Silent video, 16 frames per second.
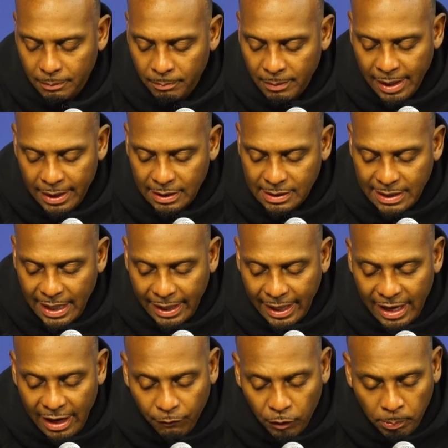man, the second
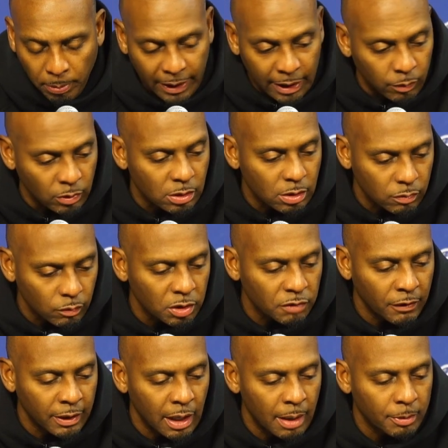half we played was was
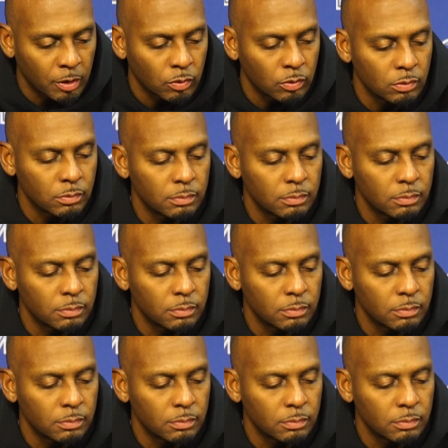phenomenal.